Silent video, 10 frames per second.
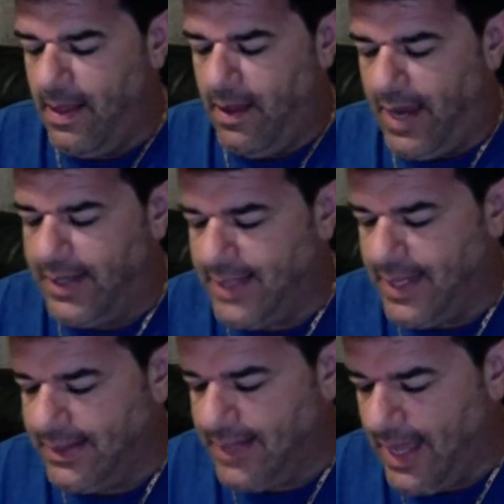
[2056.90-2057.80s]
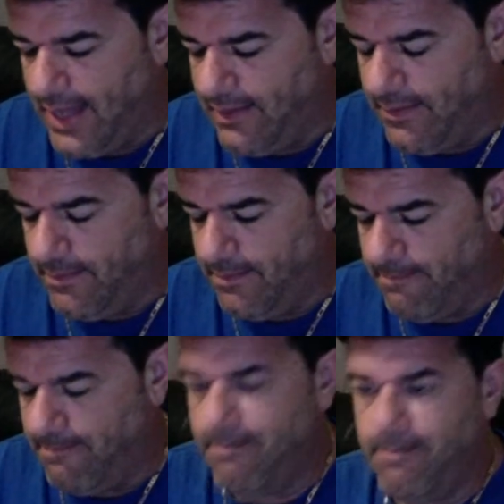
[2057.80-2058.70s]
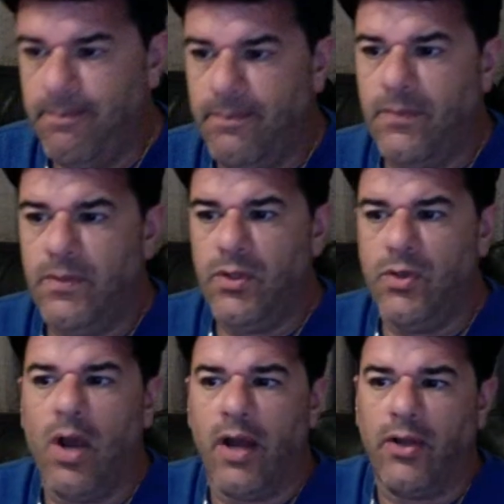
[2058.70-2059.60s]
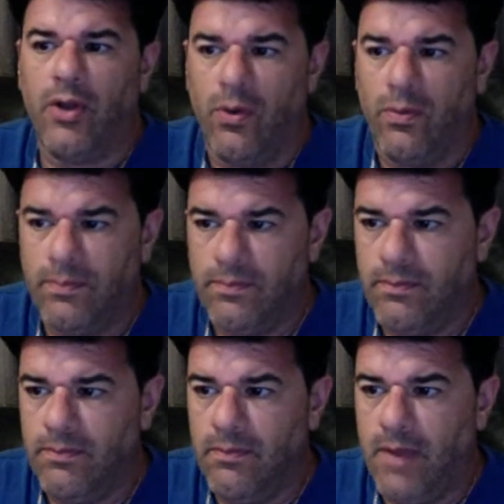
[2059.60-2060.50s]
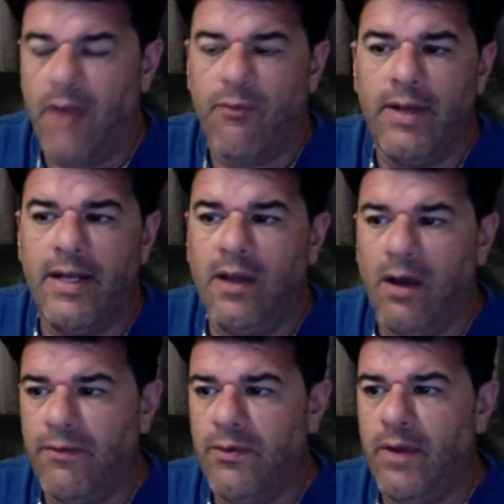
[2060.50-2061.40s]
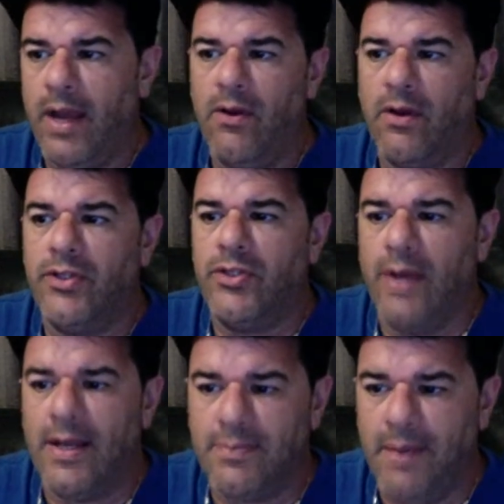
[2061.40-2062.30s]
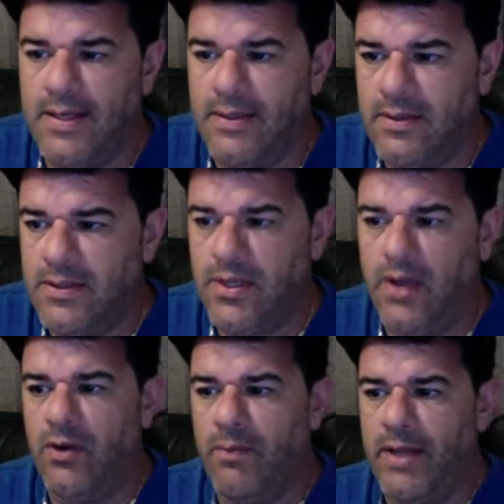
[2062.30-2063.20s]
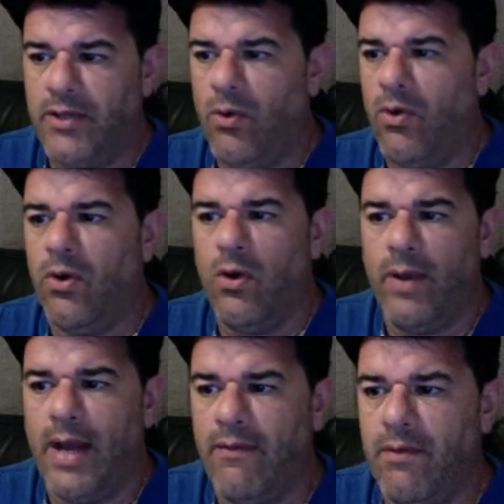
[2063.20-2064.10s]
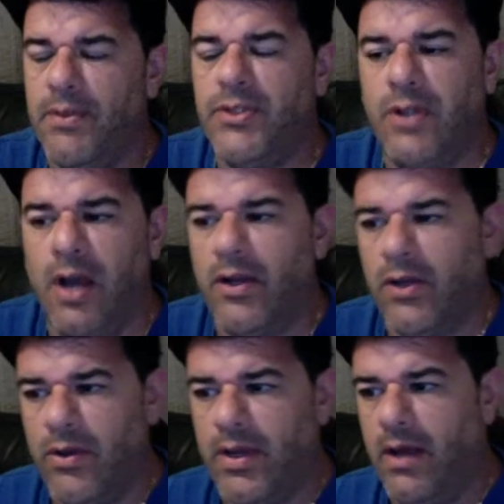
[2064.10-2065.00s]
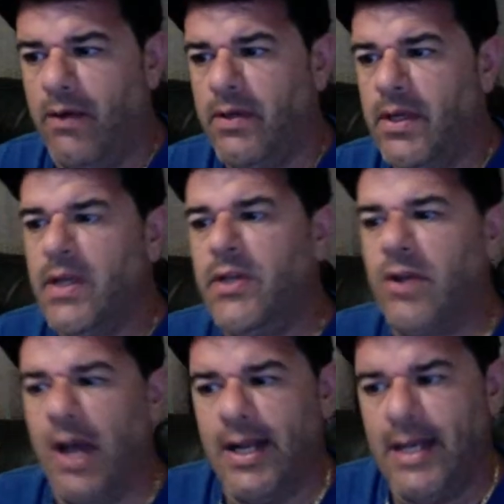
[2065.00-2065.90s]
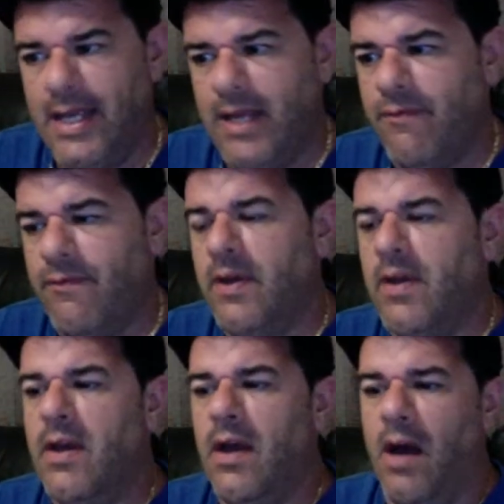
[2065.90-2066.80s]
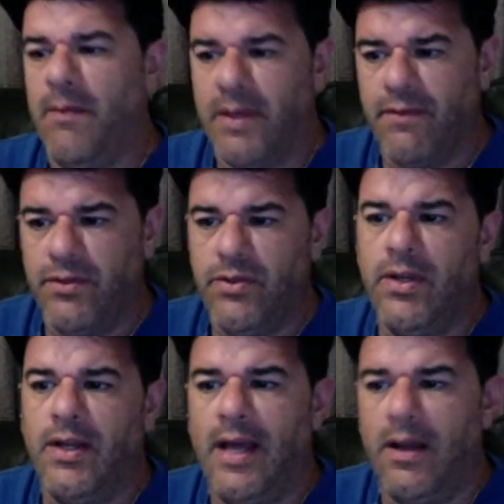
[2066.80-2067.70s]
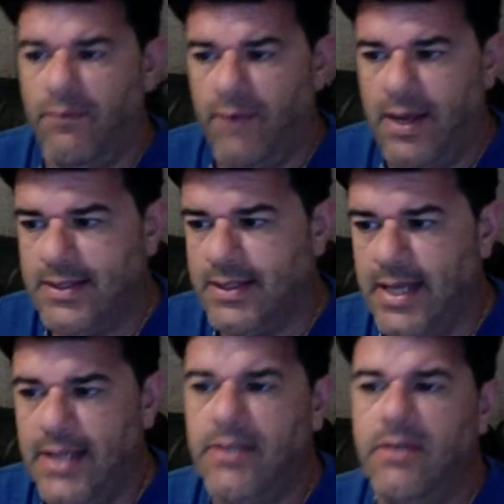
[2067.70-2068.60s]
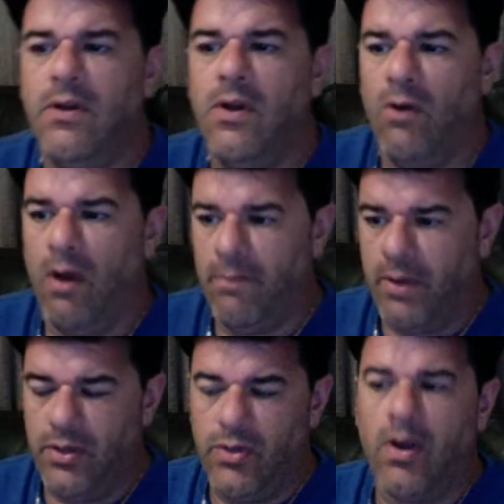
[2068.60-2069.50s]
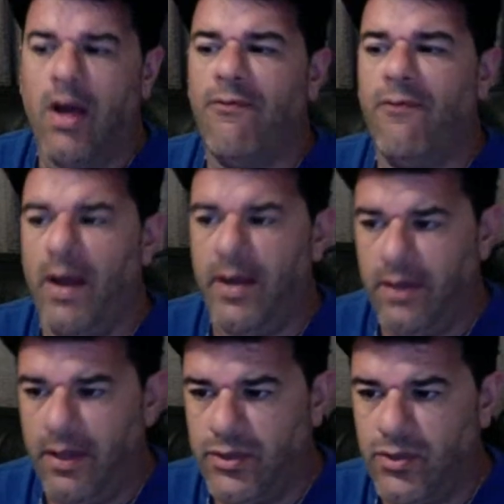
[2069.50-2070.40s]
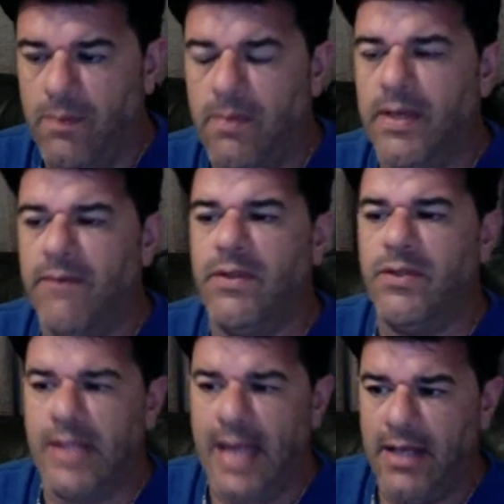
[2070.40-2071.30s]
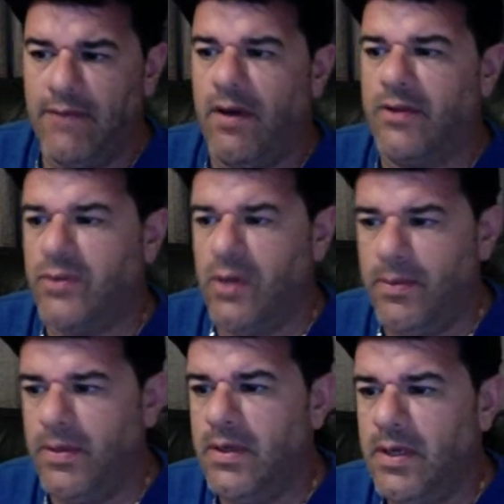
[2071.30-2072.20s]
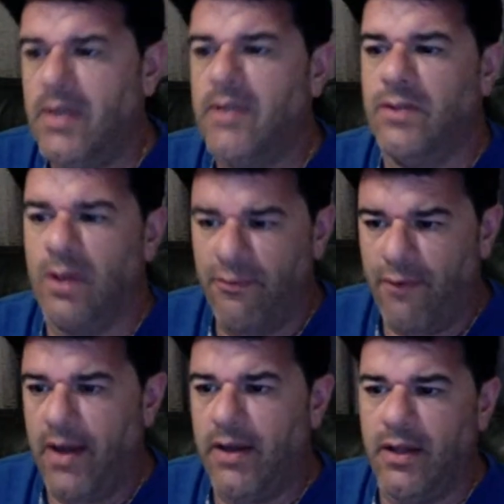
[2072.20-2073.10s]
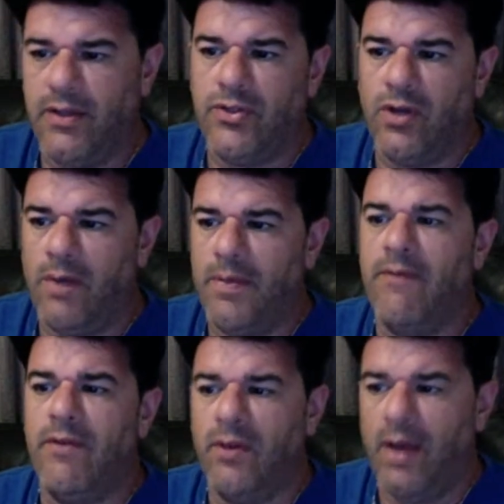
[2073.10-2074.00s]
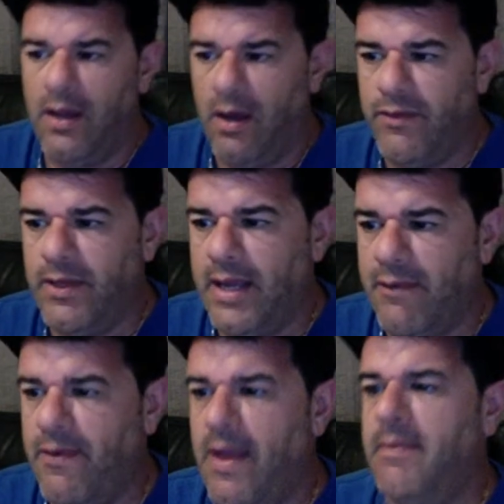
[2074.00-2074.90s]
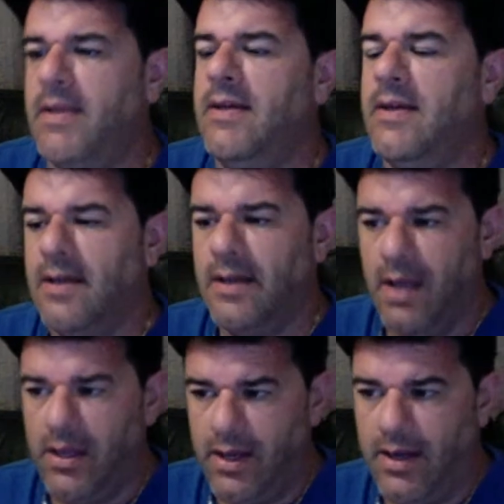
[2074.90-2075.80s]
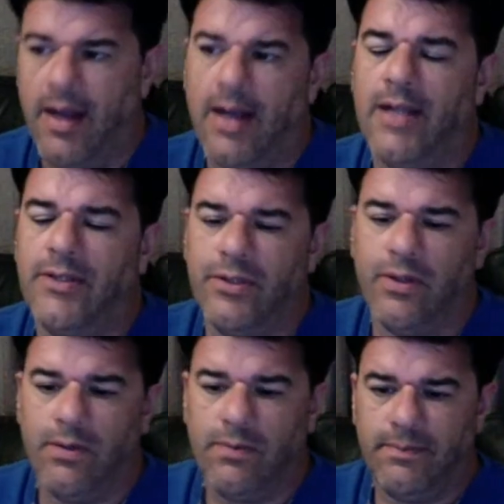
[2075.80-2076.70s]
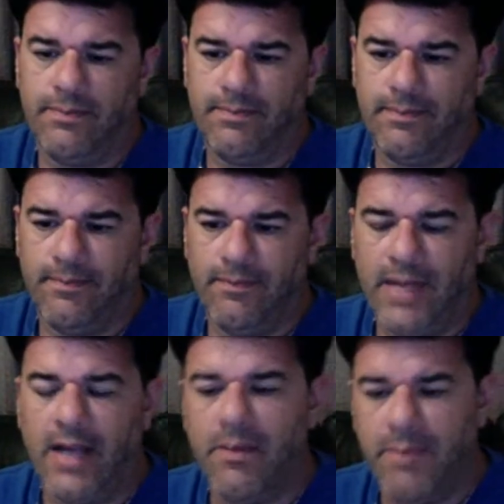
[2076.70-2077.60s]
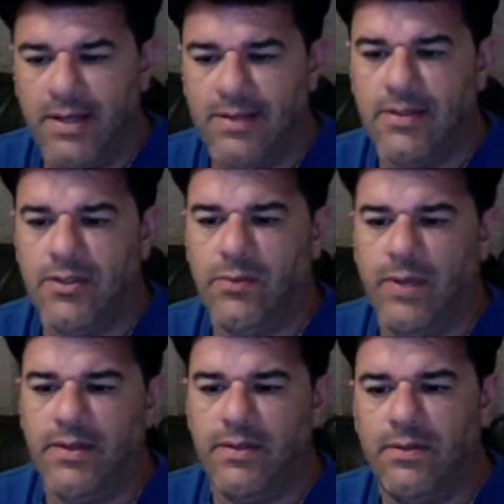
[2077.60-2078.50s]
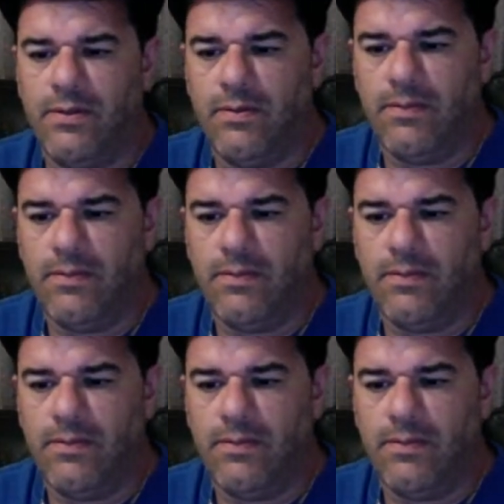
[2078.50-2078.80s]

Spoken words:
I think that you got to go. I really love you. I look at you as my son or my daughter or whatever, but you got to go now. You got to leave. I'm giving you your letter of resignation. You got to find another job. I'm giving you to the end of October to go find another job. Even though I love you like family, I got to let you go. That could be your situation too.